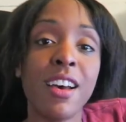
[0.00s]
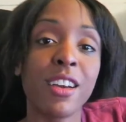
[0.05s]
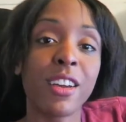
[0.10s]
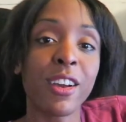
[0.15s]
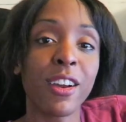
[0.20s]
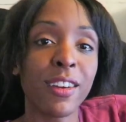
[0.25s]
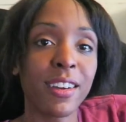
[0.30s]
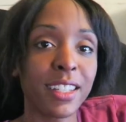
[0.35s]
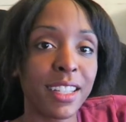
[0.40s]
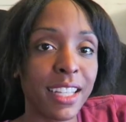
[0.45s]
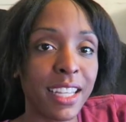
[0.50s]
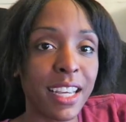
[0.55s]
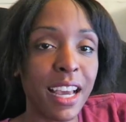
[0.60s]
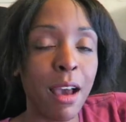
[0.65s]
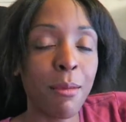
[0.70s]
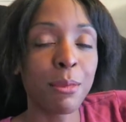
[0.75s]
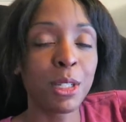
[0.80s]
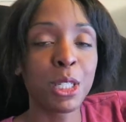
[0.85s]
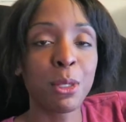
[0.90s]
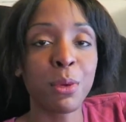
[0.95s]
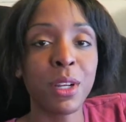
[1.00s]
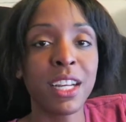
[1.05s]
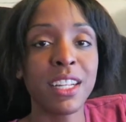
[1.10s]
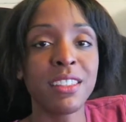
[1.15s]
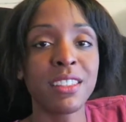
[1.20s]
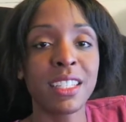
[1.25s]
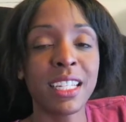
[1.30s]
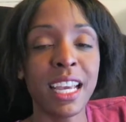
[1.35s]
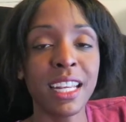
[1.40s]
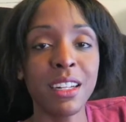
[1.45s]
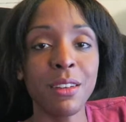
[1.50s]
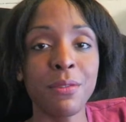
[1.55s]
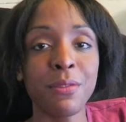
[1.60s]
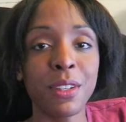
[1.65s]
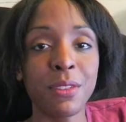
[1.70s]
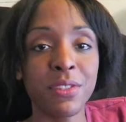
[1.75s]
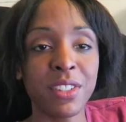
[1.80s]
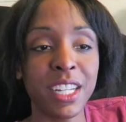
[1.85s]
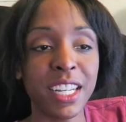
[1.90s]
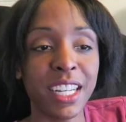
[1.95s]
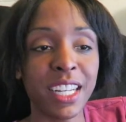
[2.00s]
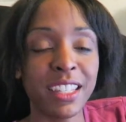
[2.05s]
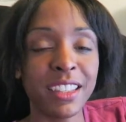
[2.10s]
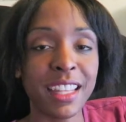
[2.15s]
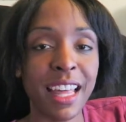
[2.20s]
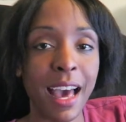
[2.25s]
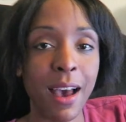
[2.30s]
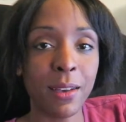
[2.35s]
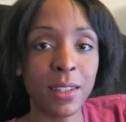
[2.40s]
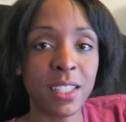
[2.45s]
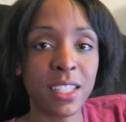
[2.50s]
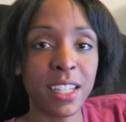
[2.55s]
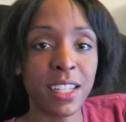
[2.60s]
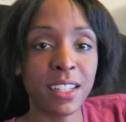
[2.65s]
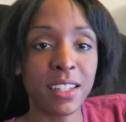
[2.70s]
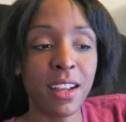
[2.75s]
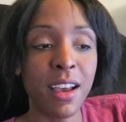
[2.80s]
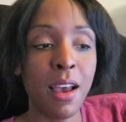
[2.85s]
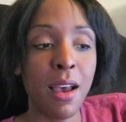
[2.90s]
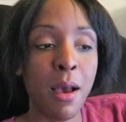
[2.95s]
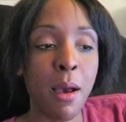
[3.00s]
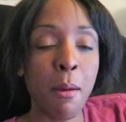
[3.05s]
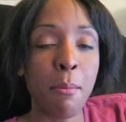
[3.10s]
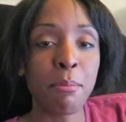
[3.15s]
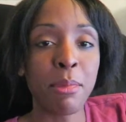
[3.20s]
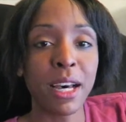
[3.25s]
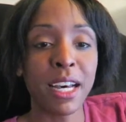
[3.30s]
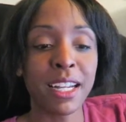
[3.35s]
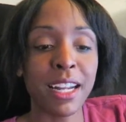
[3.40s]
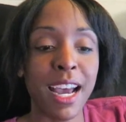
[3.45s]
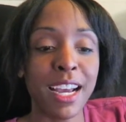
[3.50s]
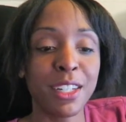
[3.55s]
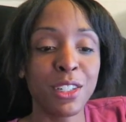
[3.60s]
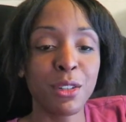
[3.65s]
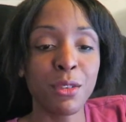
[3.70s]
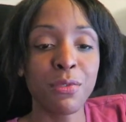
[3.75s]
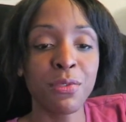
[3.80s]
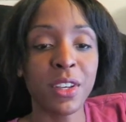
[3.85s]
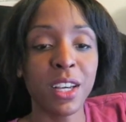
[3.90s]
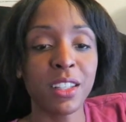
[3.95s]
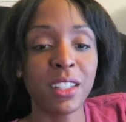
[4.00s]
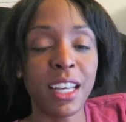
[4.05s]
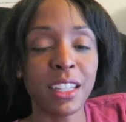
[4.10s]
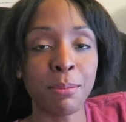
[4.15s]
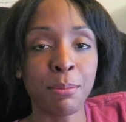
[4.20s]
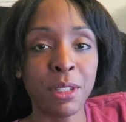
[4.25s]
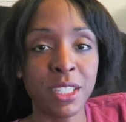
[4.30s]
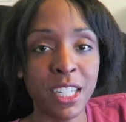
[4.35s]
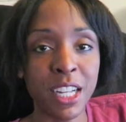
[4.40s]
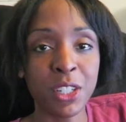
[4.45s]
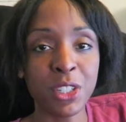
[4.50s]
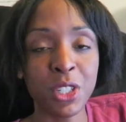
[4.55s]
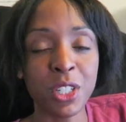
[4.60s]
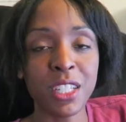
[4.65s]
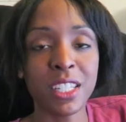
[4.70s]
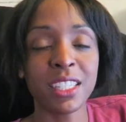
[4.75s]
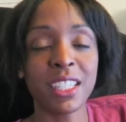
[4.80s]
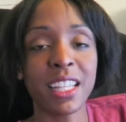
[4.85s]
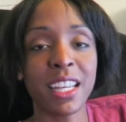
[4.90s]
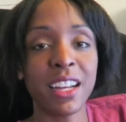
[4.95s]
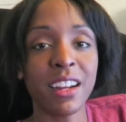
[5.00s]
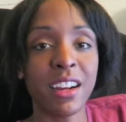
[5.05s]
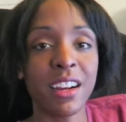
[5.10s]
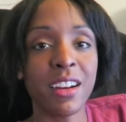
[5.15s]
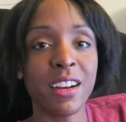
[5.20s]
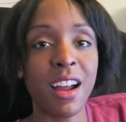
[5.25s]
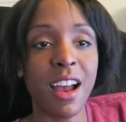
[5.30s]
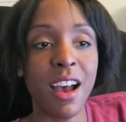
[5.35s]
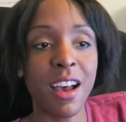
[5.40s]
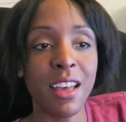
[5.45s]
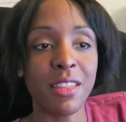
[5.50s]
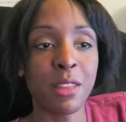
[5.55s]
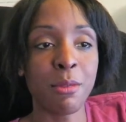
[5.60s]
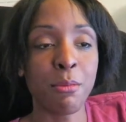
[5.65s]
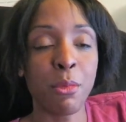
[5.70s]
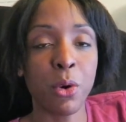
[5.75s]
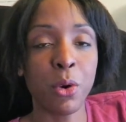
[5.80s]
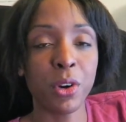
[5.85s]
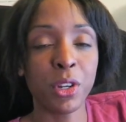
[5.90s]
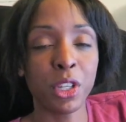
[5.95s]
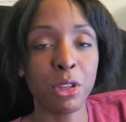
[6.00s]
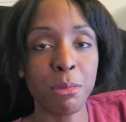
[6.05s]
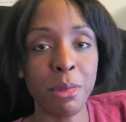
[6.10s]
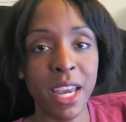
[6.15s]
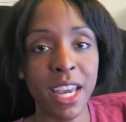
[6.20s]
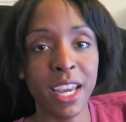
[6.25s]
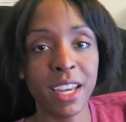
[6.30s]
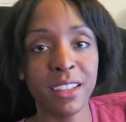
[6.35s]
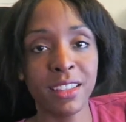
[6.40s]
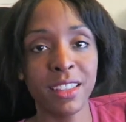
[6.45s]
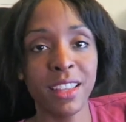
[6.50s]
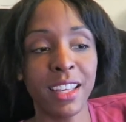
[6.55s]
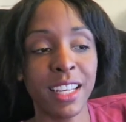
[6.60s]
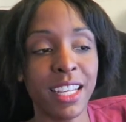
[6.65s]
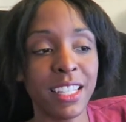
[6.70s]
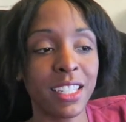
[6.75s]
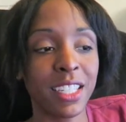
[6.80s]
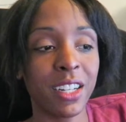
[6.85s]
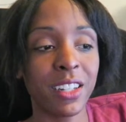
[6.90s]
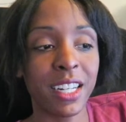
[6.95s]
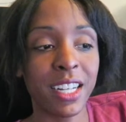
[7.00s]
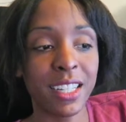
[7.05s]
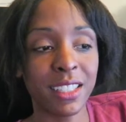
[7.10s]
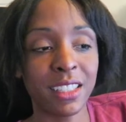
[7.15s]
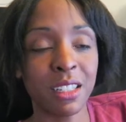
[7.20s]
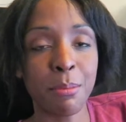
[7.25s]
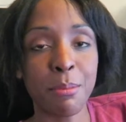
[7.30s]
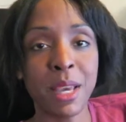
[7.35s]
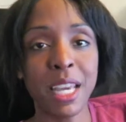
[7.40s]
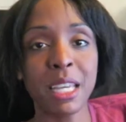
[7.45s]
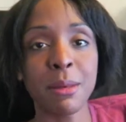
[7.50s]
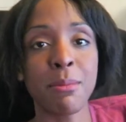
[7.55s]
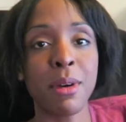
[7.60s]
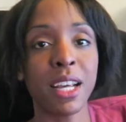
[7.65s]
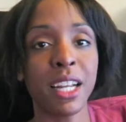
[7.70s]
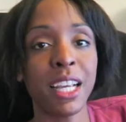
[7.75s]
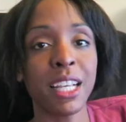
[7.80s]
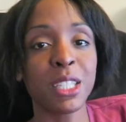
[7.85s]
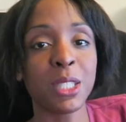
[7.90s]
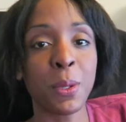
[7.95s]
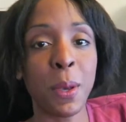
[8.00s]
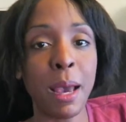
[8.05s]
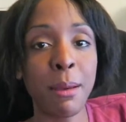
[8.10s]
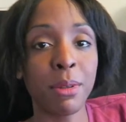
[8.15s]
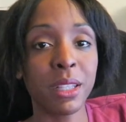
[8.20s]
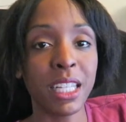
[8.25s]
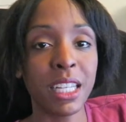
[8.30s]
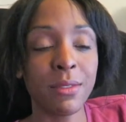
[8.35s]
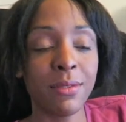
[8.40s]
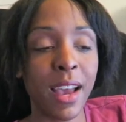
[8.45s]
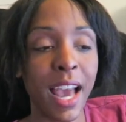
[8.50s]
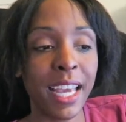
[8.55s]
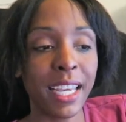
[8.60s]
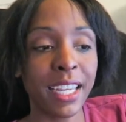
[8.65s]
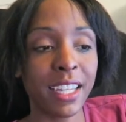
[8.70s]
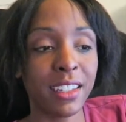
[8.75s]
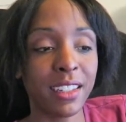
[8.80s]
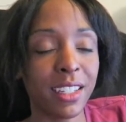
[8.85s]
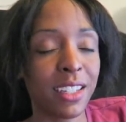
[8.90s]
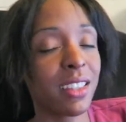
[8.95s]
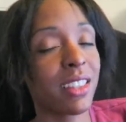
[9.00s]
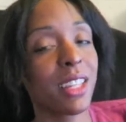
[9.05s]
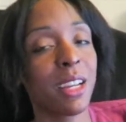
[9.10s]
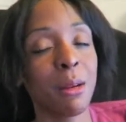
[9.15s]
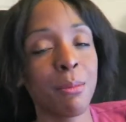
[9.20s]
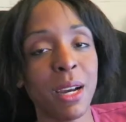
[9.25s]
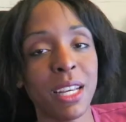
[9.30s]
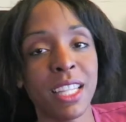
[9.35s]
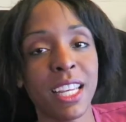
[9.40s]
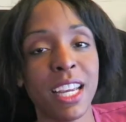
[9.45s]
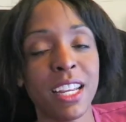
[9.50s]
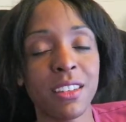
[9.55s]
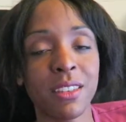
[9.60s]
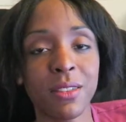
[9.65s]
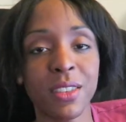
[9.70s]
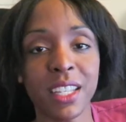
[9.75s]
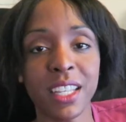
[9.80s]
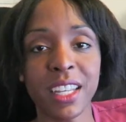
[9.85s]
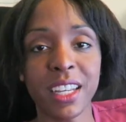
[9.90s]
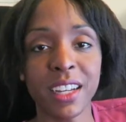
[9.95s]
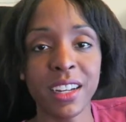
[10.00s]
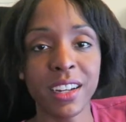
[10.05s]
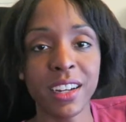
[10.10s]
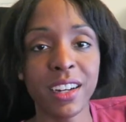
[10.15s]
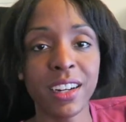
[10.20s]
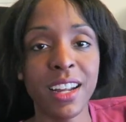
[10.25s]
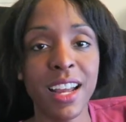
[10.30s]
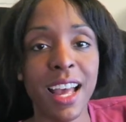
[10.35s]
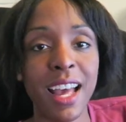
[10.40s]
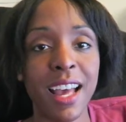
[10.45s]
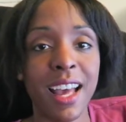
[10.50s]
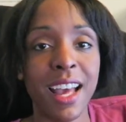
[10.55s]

Currently, I'm between 10 and 15,000 but I do feel that potential is there. The more you make, the easier it is to make money. So I believe I can get there by the end of the year.